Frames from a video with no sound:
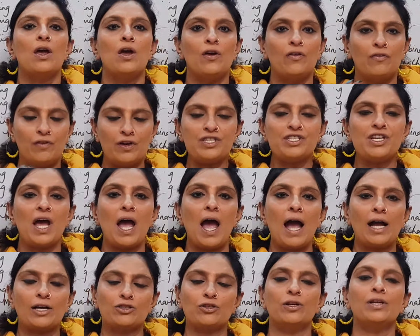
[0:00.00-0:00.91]
which
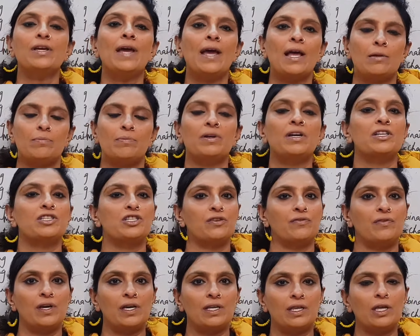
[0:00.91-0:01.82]
actually help in
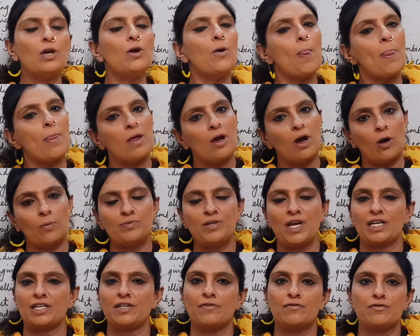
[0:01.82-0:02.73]
achieving the
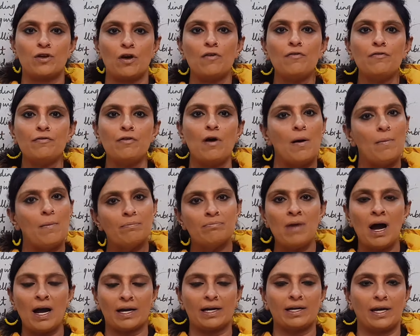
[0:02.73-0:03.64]
objectives of
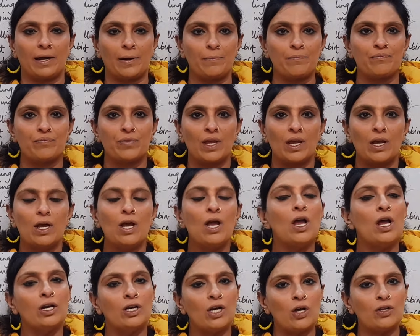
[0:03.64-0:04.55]
marketing.
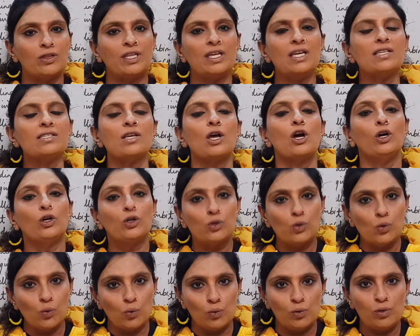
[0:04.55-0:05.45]
Now these
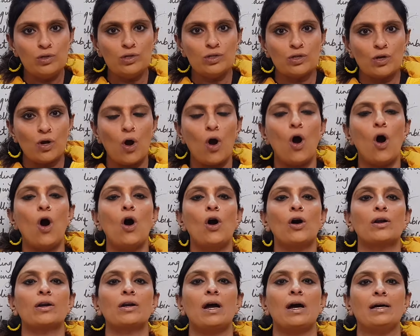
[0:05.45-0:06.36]
tools
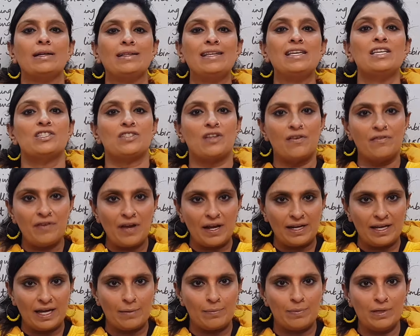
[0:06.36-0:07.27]
or these
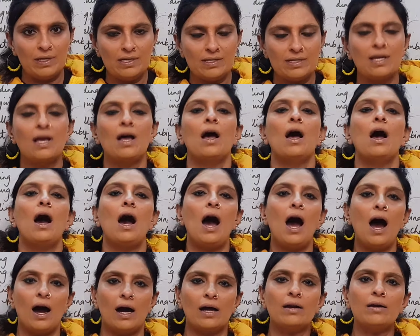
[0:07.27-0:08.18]
variables
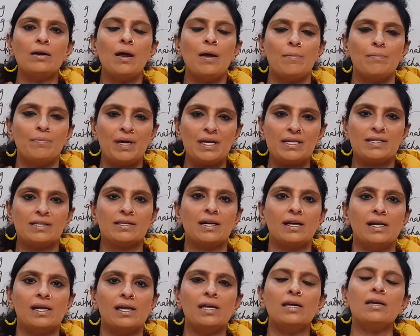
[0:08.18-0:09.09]
are
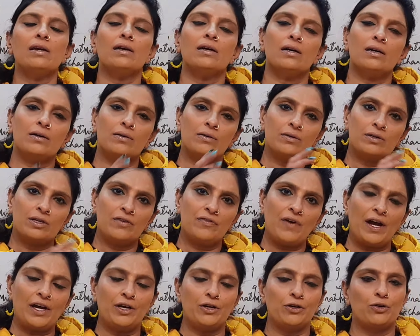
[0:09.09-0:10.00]
basically
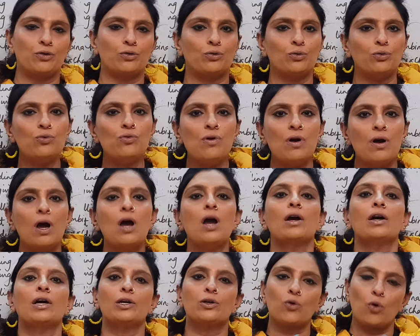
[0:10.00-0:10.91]
divided into two:
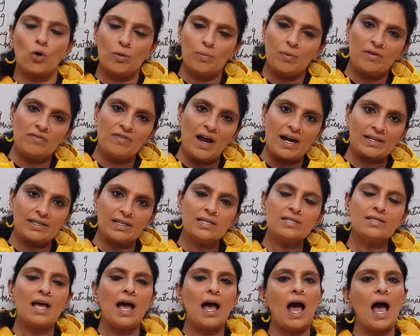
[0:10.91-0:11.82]
controllable factors
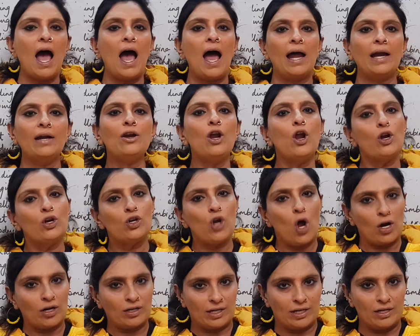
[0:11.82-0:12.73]
and
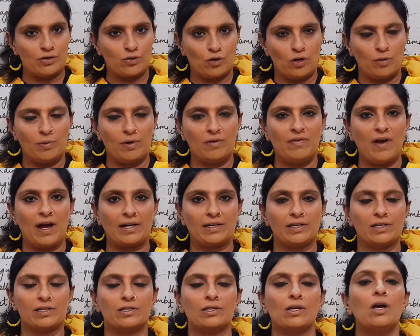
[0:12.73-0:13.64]
non-controllable
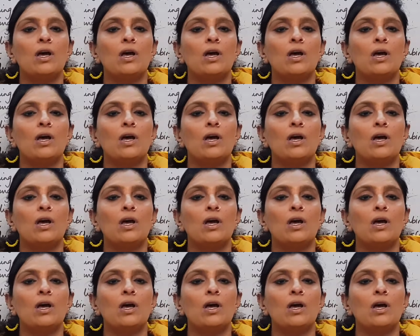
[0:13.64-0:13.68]
factors.